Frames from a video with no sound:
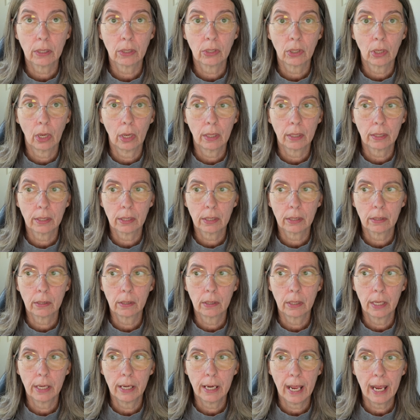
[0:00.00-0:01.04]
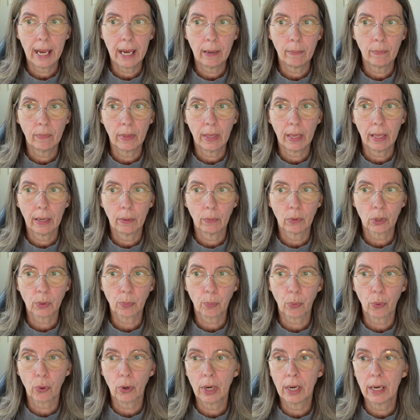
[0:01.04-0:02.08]
It's the name that it was
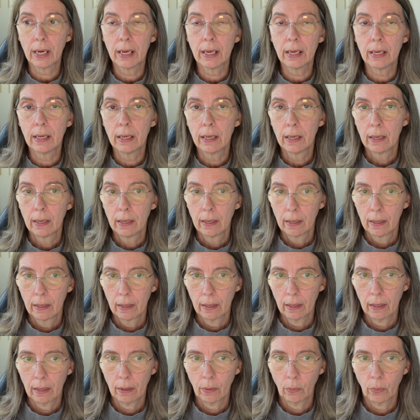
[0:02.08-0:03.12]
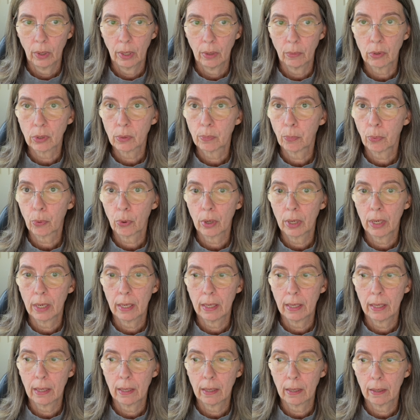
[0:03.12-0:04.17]
printed when it was
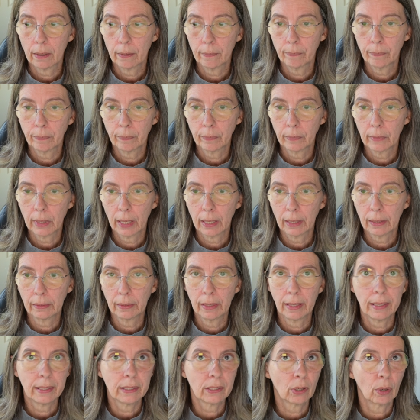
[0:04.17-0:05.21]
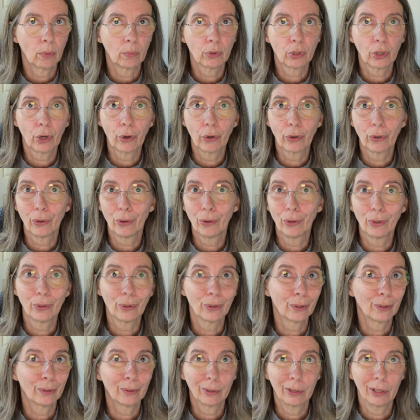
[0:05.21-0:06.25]
printed in a like Ladies Home Journal
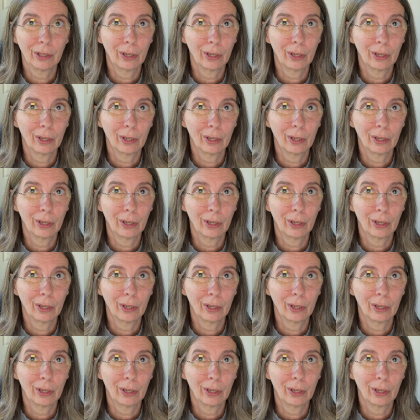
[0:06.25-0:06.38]
or